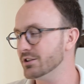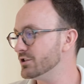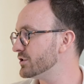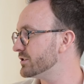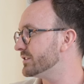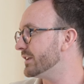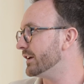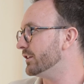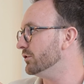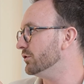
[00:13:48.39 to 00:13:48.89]
and
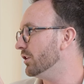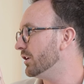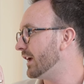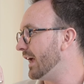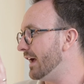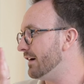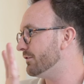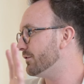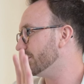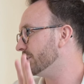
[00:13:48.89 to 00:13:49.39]
just like look
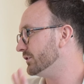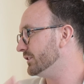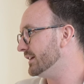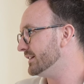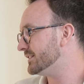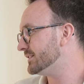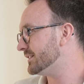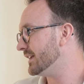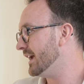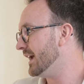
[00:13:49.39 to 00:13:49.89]

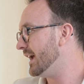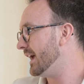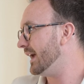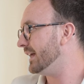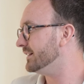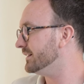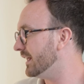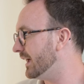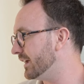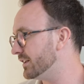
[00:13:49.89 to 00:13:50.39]
effortless
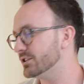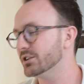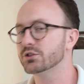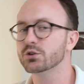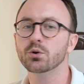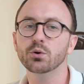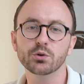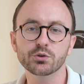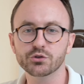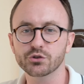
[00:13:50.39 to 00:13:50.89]
and like
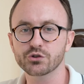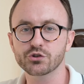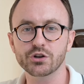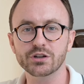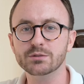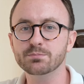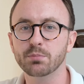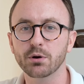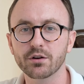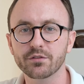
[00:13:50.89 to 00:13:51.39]
just hold your
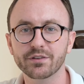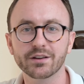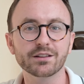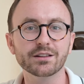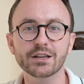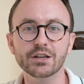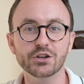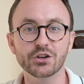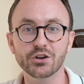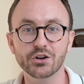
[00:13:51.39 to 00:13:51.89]
dress
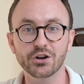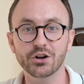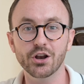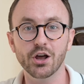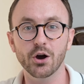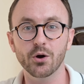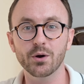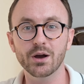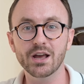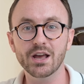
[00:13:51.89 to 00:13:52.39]
perfectly no no
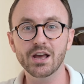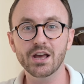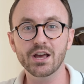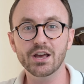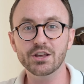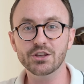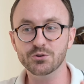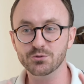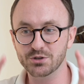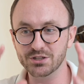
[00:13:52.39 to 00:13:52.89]
no
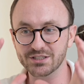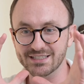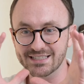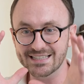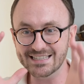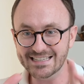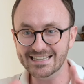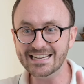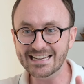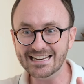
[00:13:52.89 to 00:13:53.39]
you just
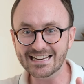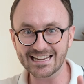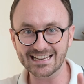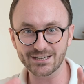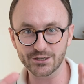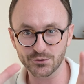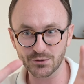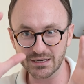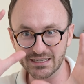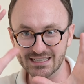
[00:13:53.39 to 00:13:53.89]
need
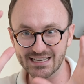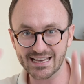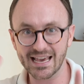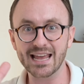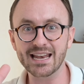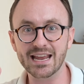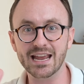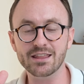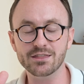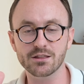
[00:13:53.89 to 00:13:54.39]
it you need to
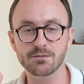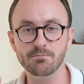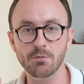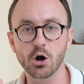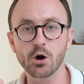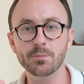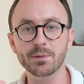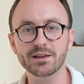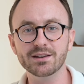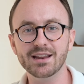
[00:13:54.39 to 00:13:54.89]
get it in the
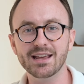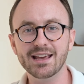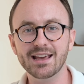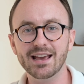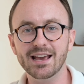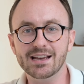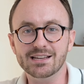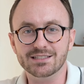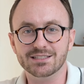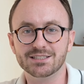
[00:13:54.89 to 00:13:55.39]
moment
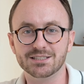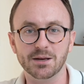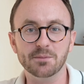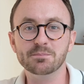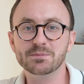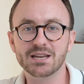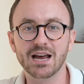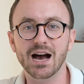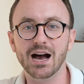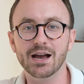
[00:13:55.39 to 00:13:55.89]
and
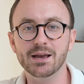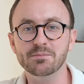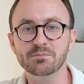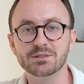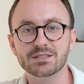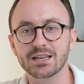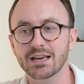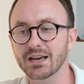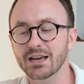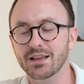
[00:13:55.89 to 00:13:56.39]
sometimes